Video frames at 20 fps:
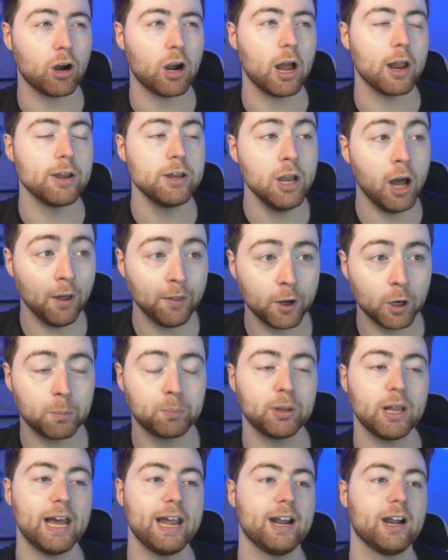another
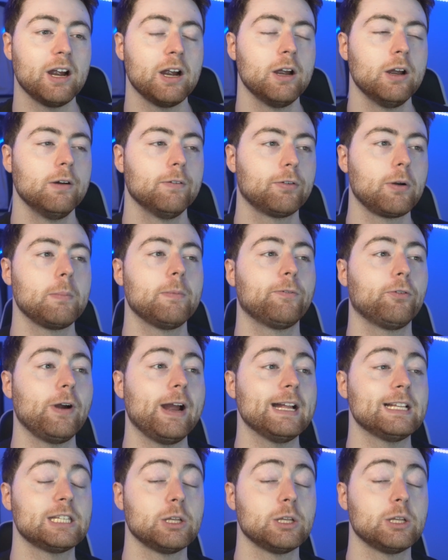player from France.